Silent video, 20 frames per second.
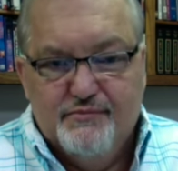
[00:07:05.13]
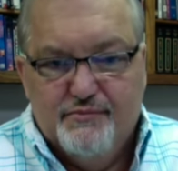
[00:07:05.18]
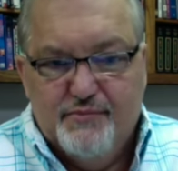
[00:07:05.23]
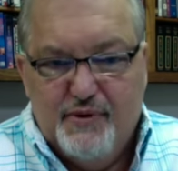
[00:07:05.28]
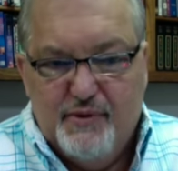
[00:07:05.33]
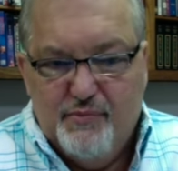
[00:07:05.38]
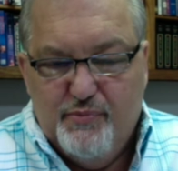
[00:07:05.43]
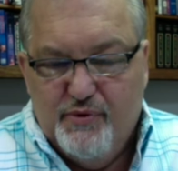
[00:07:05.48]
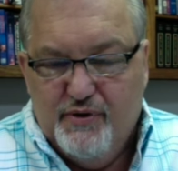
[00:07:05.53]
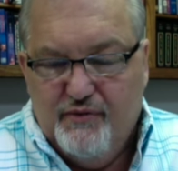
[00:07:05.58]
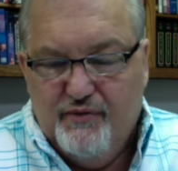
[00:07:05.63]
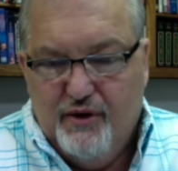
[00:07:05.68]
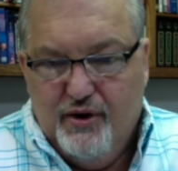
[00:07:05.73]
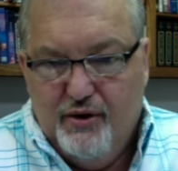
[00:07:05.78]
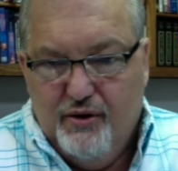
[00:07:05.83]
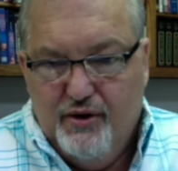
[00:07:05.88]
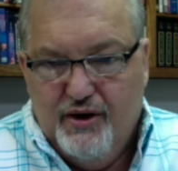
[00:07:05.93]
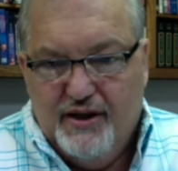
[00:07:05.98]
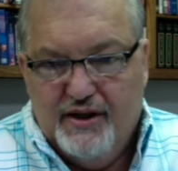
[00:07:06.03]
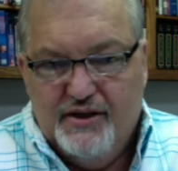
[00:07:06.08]
people of
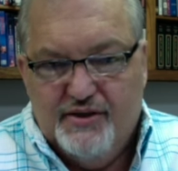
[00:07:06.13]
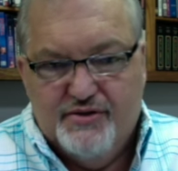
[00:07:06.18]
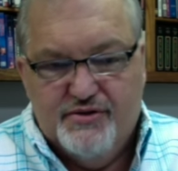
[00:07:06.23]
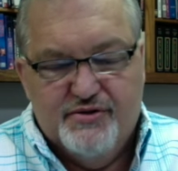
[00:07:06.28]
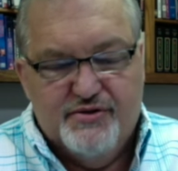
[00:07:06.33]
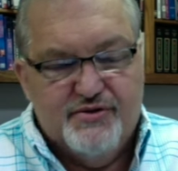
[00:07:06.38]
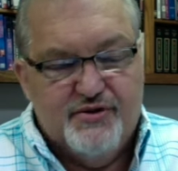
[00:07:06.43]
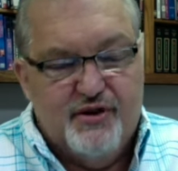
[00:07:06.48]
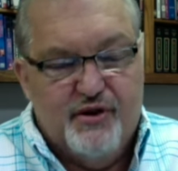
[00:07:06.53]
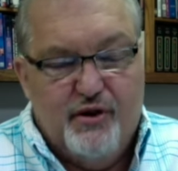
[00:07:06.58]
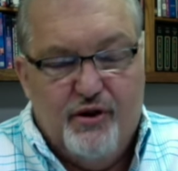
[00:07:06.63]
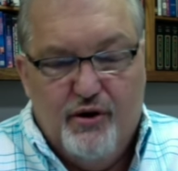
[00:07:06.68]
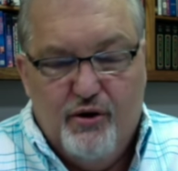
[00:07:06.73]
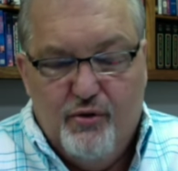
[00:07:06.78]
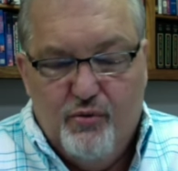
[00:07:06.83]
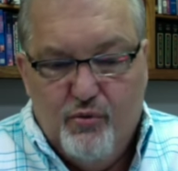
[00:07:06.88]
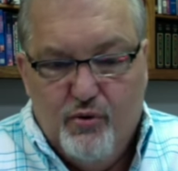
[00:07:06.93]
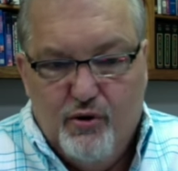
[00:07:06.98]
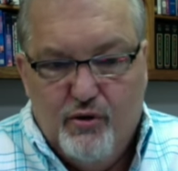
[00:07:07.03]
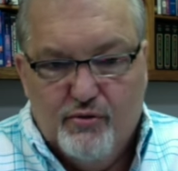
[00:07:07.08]
all ages and
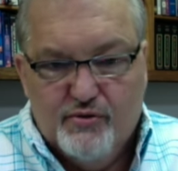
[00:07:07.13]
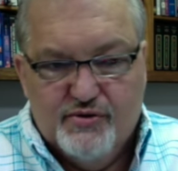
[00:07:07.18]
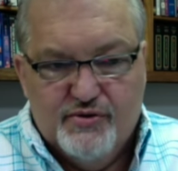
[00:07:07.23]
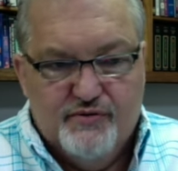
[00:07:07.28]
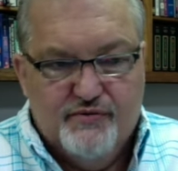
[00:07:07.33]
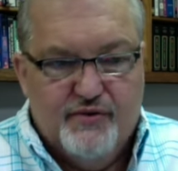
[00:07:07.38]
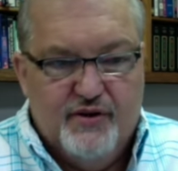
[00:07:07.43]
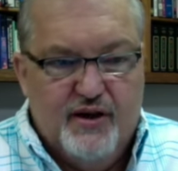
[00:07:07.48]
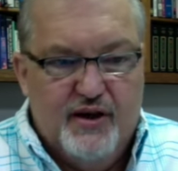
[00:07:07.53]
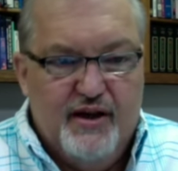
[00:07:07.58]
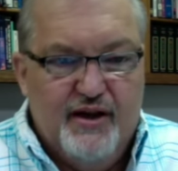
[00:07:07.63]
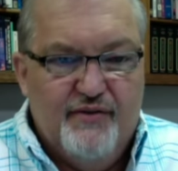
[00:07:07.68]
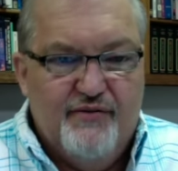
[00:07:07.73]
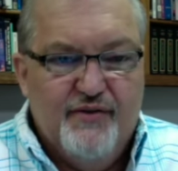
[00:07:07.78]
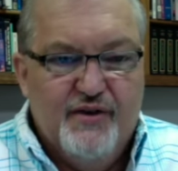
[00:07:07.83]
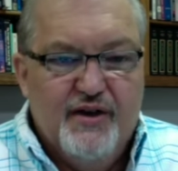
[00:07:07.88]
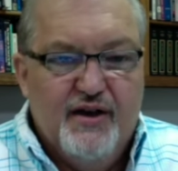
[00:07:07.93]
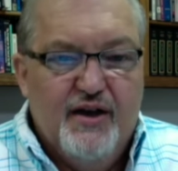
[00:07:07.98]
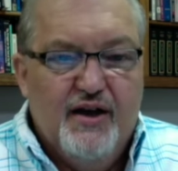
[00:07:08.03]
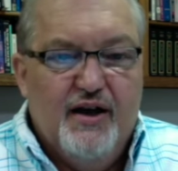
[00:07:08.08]
all walks of life,
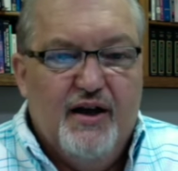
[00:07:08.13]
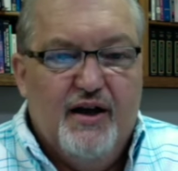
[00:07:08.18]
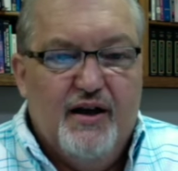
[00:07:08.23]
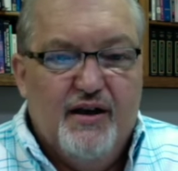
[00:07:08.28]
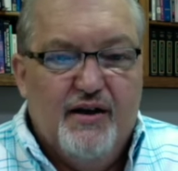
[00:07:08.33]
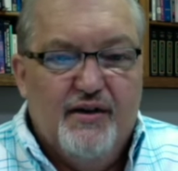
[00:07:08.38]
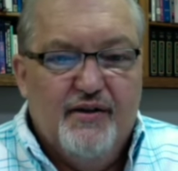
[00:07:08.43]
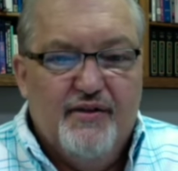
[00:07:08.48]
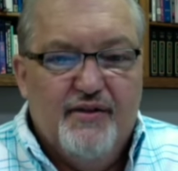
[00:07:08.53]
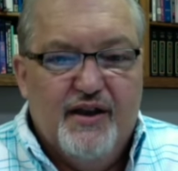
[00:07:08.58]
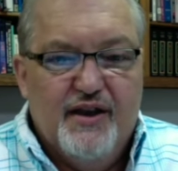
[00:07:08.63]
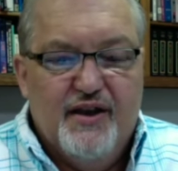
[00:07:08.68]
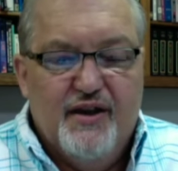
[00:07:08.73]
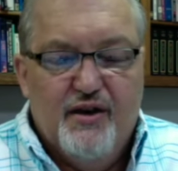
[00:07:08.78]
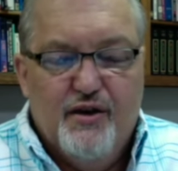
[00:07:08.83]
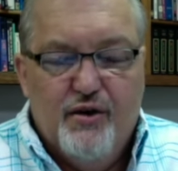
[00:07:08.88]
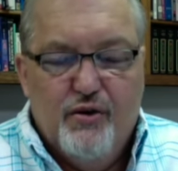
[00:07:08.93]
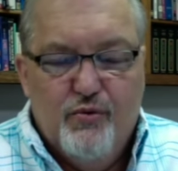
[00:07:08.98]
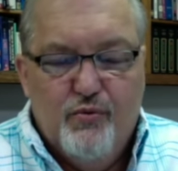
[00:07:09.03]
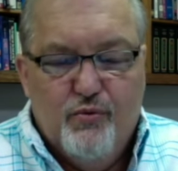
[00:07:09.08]
that
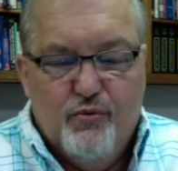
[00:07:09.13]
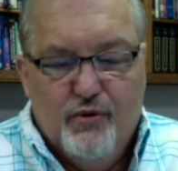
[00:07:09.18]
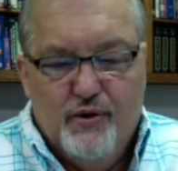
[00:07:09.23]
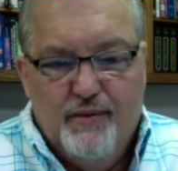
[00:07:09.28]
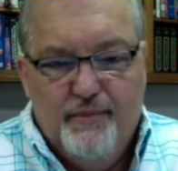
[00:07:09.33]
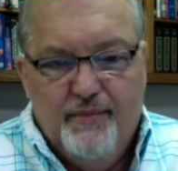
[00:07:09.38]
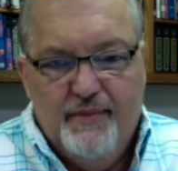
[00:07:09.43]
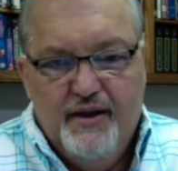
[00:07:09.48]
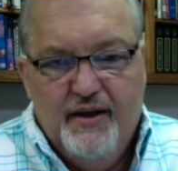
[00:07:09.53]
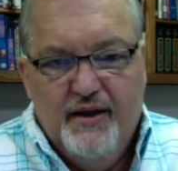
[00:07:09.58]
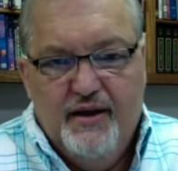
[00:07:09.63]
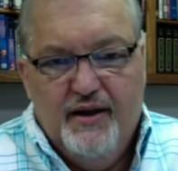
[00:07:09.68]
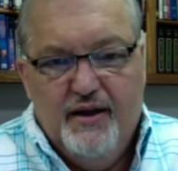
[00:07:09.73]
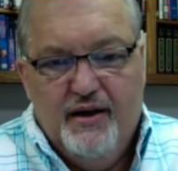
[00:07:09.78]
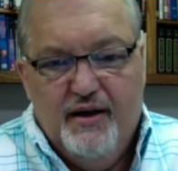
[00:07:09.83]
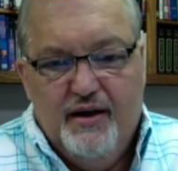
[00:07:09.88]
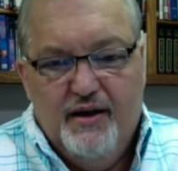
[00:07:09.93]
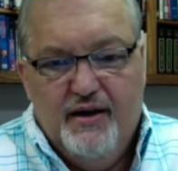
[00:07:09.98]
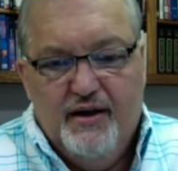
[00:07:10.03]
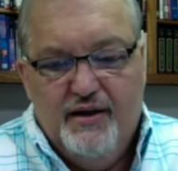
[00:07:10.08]
no one
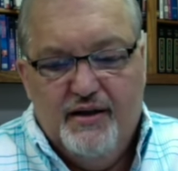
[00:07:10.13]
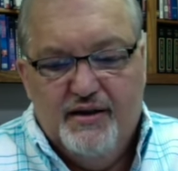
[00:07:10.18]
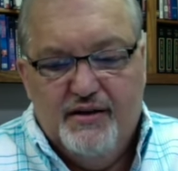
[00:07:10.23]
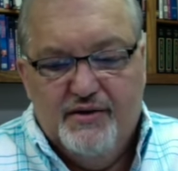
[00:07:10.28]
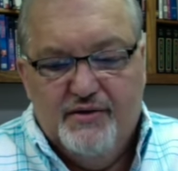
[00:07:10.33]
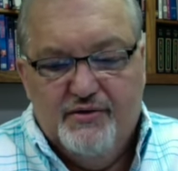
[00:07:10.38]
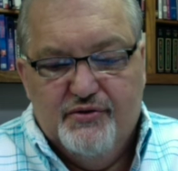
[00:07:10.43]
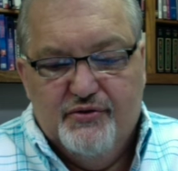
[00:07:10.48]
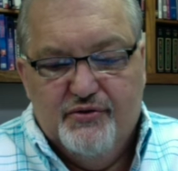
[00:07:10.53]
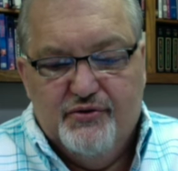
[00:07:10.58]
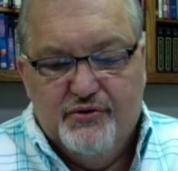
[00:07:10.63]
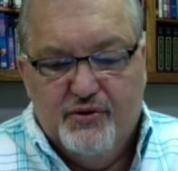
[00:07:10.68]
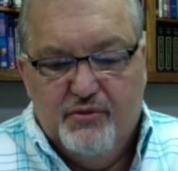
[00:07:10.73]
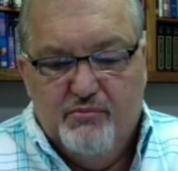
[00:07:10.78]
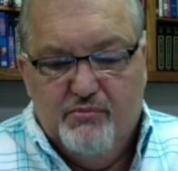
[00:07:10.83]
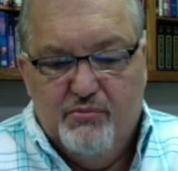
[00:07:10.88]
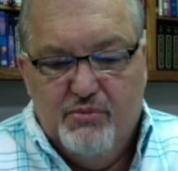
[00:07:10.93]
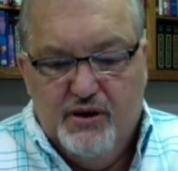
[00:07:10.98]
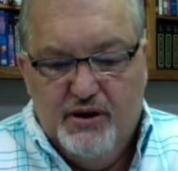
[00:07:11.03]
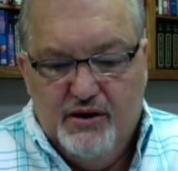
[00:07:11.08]
is
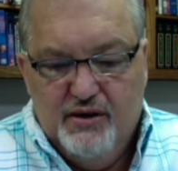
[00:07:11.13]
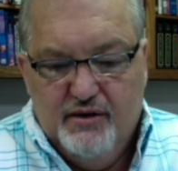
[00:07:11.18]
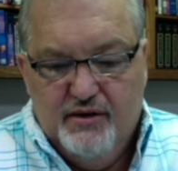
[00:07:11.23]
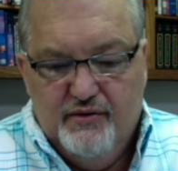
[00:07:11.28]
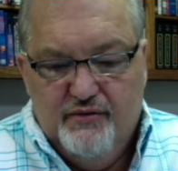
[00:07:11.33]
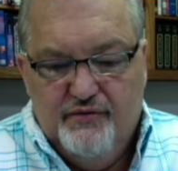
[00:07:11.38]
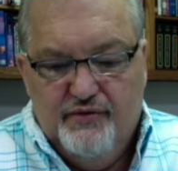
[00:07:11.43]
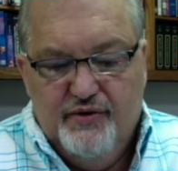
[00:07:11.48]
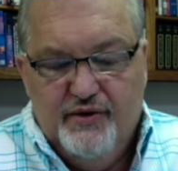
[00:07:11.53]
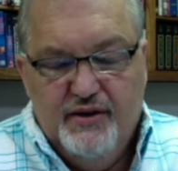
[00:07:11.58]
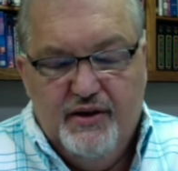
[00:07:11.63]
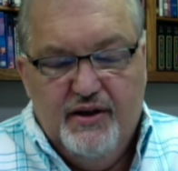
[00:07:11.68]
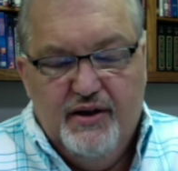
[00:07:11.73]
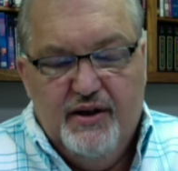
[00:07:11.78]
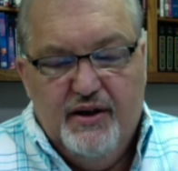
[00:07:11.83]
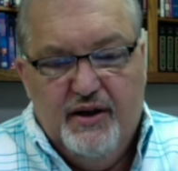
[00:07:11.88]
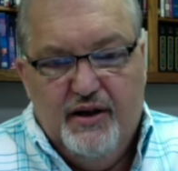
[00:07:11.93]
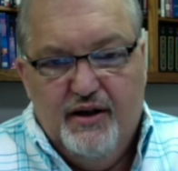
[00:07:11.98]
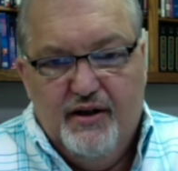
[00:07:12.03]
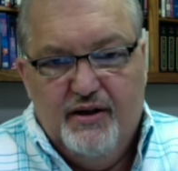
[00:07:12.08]
above,
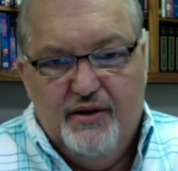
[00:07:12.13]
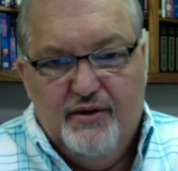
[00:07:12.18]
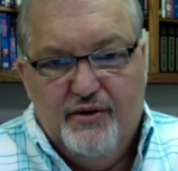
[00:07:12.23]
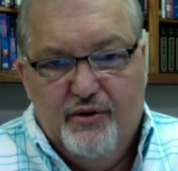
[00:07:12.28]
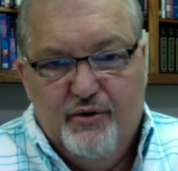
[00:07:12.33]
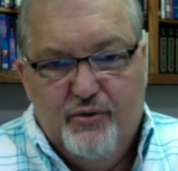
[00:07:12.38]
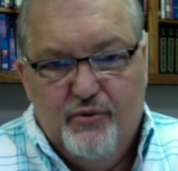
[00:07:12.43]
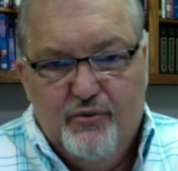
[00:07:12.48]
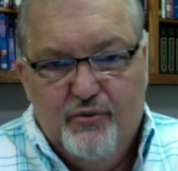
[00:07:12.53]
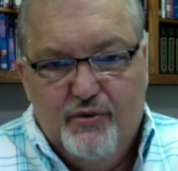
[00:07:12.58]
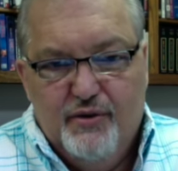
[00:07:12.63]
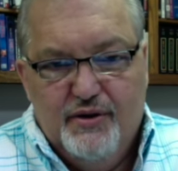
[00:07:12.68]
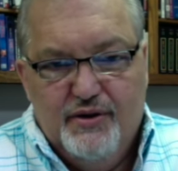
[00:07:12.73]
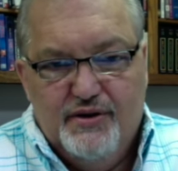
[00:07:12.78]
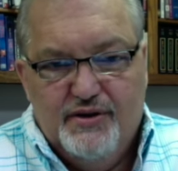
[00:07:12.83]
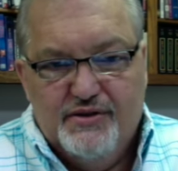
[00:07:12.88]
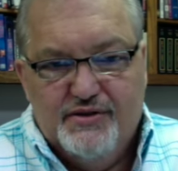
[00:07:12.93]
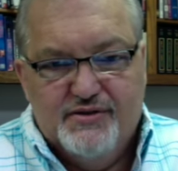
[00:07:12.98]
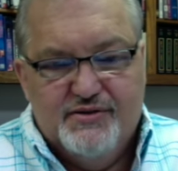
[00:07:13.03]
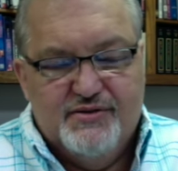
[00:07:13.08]
no one
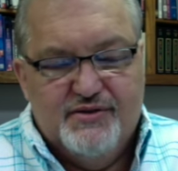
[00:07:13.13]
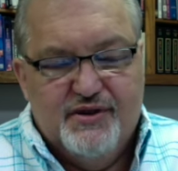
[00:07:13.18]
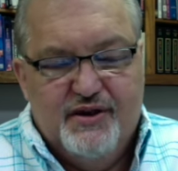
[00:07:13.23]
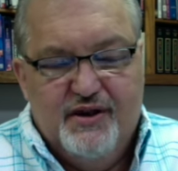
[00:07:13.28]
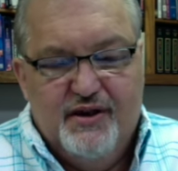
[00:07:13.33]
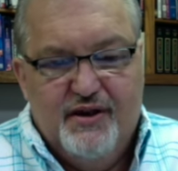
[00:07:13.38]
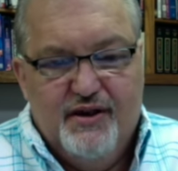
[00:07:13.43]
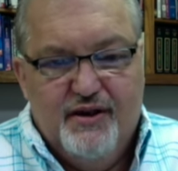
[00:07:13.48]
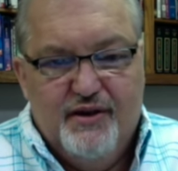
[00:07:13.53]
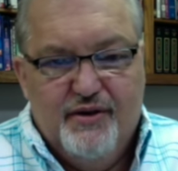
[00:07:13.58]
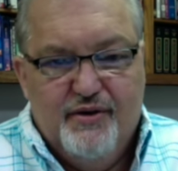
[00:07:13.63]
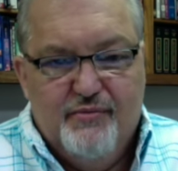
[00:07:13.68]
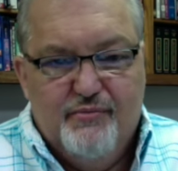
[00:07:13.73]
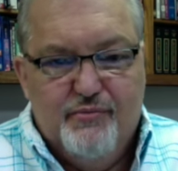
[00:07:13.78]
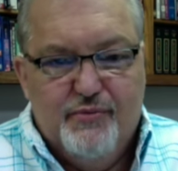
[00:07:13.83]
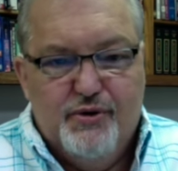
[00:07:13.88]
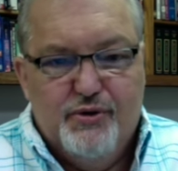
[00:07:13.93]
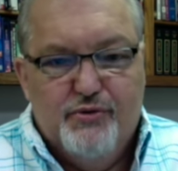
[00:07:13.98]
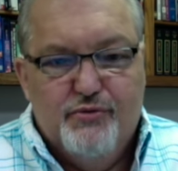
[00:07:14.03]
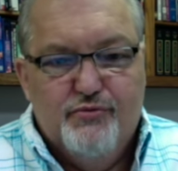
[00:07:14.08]
is
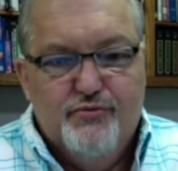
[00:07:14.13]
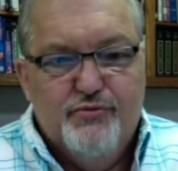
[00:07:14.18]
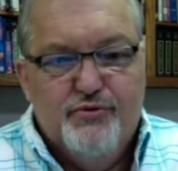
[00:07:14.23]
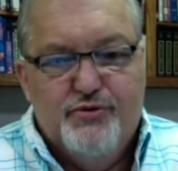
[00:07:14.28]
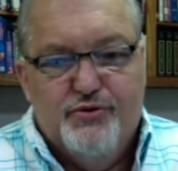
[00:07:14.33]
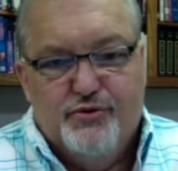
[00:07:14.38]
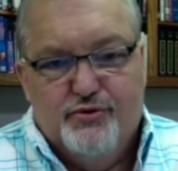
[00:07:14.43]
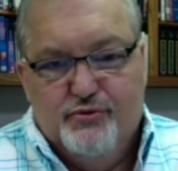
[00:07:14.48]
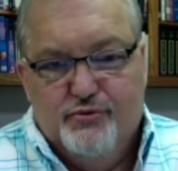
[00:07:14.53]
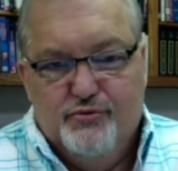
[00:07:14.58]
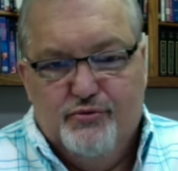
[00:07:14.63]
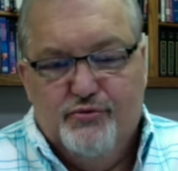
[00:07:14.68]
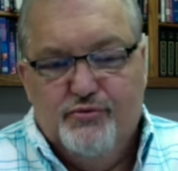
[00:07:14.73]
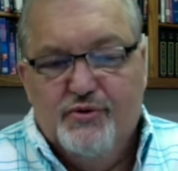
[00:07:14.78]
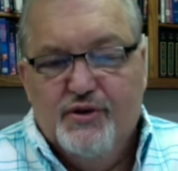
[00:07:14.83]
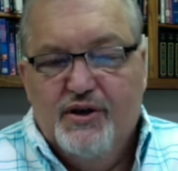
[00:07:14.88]
immune to